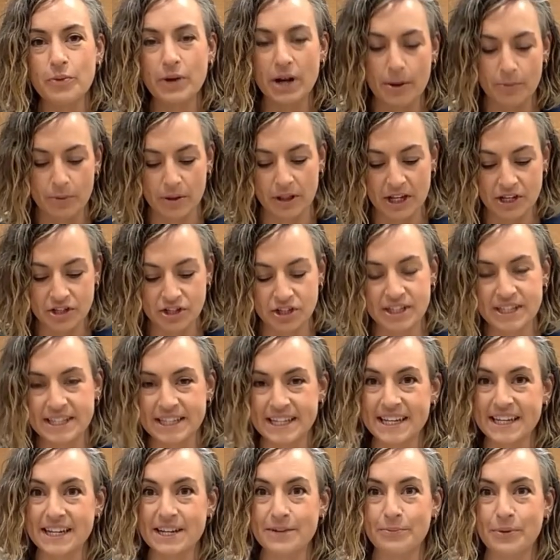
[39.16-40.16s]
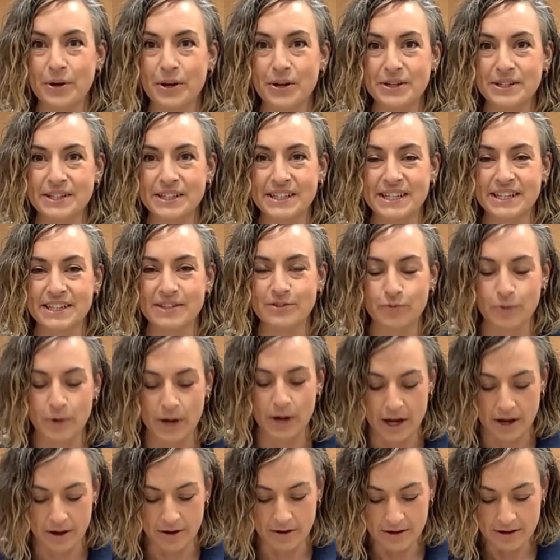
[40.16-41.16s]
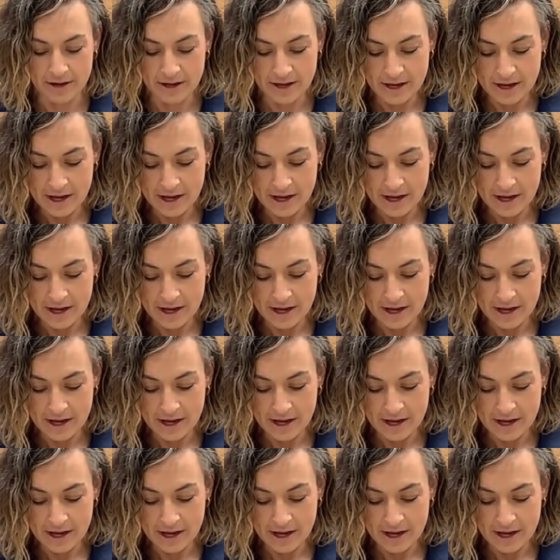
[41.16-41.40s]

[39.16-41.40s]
but I'm gonna let you see it in person as well.